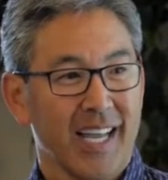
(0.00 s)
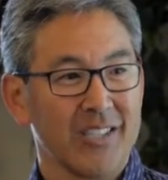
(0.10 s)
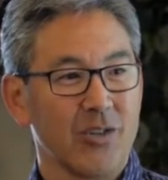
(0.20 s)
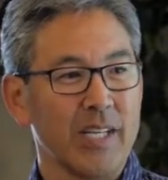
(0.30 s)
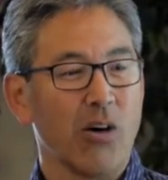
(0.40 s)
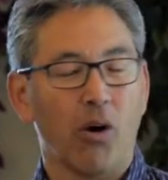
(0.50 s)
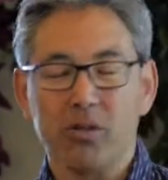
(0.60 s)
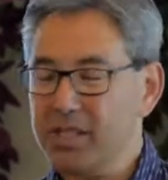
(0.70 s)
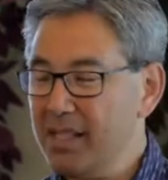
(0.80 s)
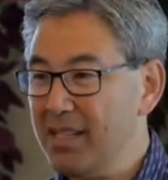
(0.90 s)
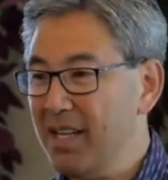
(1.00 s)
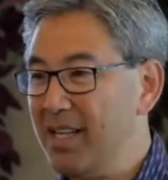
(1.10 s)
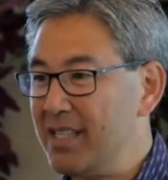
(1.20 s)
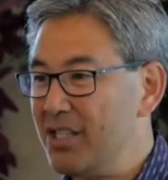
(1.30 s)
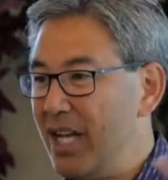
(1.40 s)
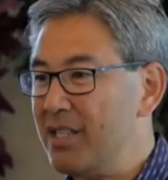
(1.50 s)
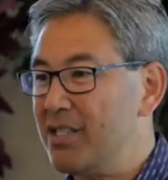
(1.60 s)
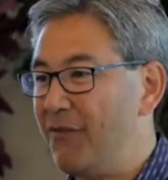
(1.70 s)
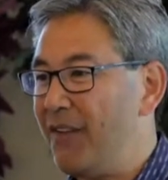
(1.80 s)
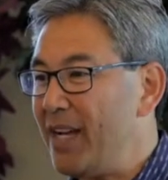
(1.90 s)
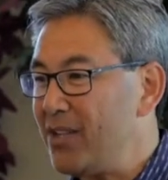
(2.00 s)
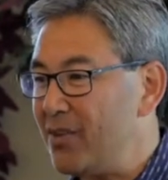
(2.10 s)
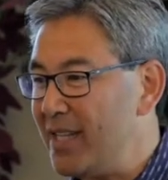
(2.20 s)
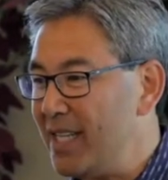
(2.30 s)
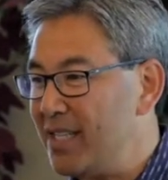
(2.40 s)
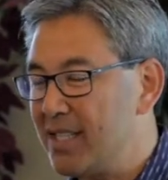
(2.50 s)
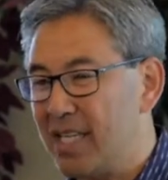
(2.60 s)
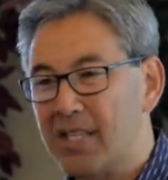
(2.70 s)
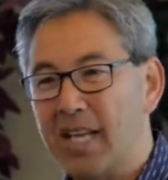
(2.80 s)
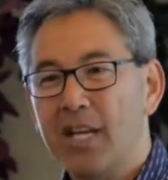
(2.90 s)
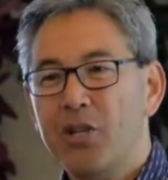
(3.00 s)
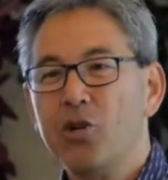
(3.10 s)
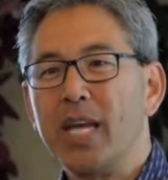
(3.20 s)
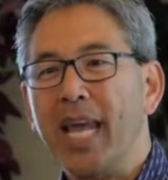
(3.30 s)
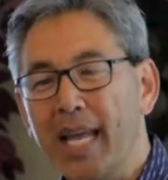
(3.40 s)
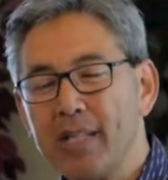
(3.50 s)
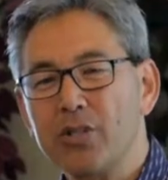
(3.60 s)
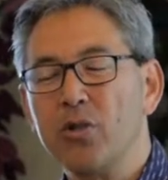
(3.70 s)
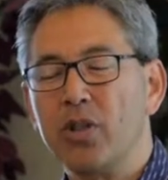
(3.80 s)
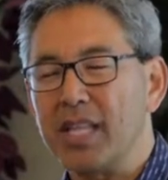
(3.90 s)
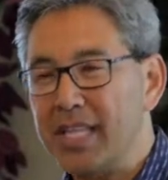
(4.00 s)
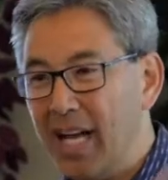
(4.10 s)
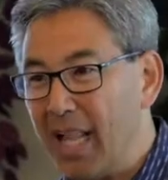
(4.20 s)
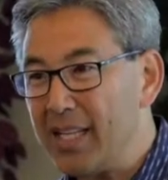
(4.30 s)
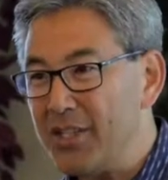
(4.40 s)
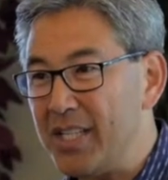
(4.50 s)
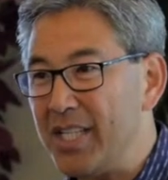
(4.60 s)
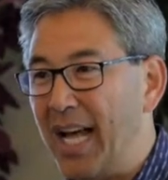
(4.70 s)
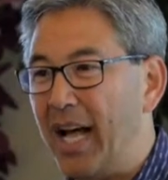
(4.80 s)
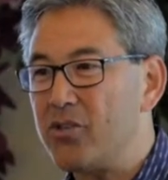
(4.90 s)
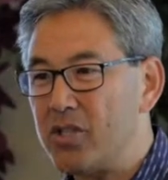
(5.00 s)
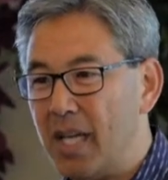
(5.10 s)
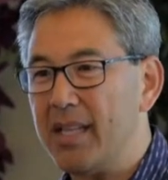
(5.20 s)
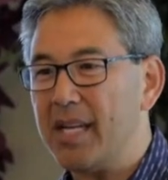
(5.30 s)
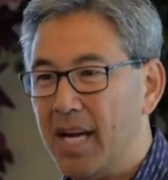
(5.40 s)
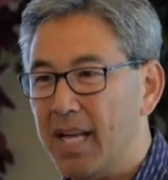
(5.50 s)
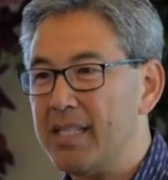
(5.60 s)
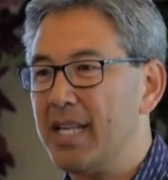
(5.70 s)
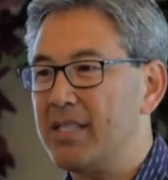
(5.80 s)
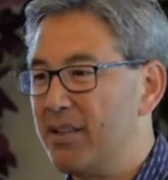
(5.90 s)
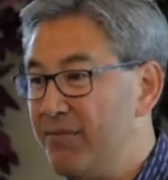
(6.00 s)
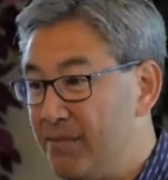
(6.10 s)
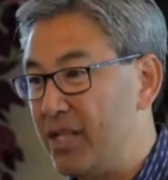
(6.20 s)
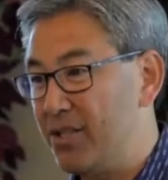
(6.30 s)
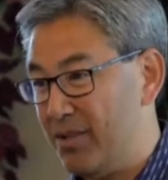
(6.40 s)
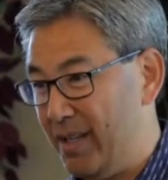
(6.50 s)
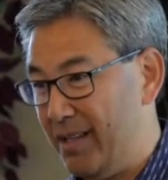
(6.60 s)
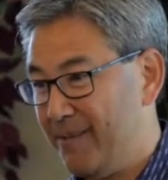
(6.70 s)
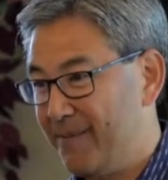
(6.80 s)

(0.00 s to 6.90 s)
And so he always challenged the faculty, and he says, you can't do theology outside the context of ministry,